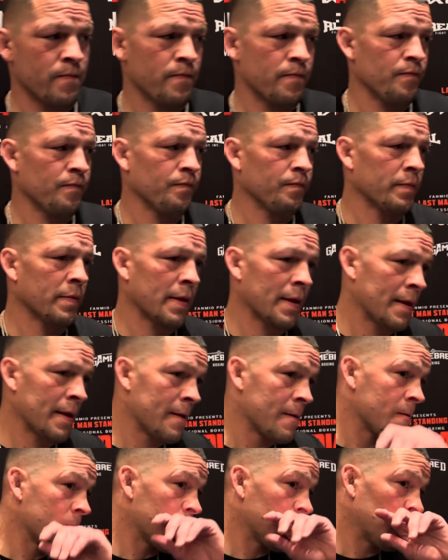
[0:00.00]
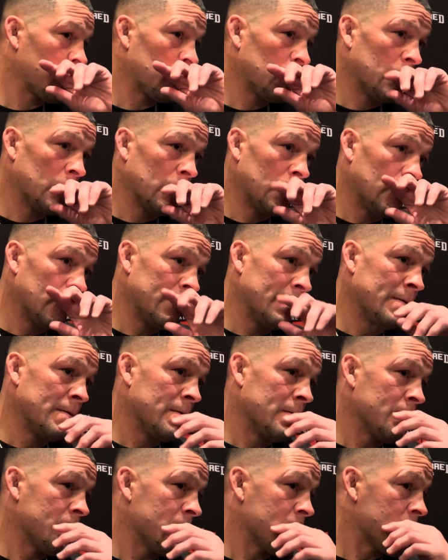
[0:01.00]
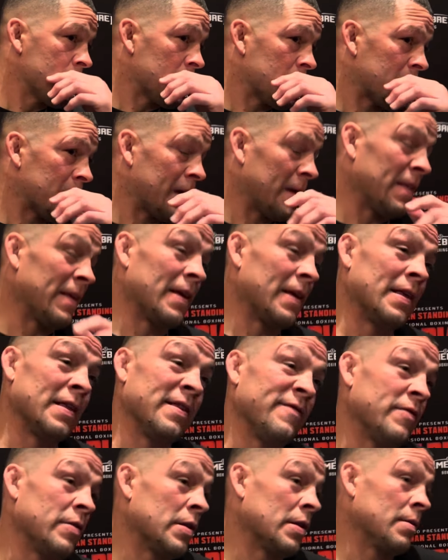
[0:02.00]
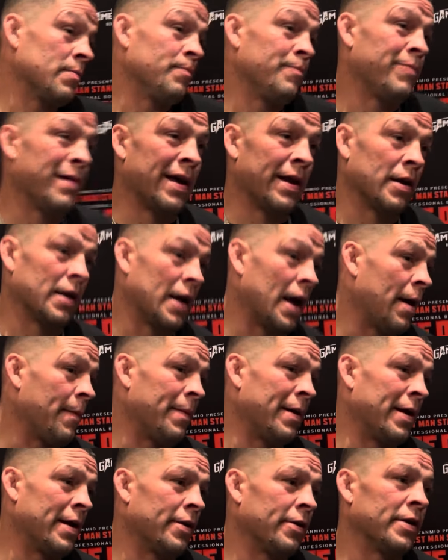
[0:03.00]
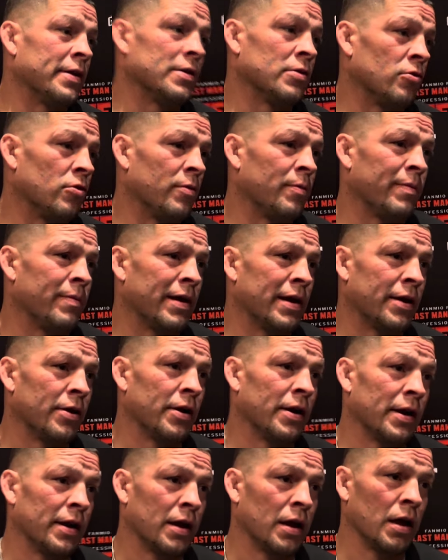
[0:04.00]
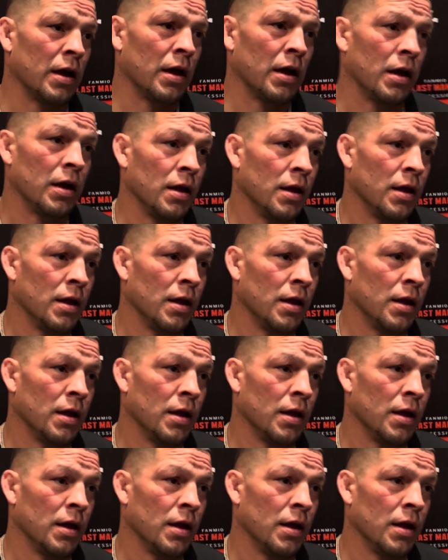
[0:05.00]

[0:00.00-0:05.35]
What, what have you made of Leon since he's become champion? I think he's better, got better and doing better, and uh,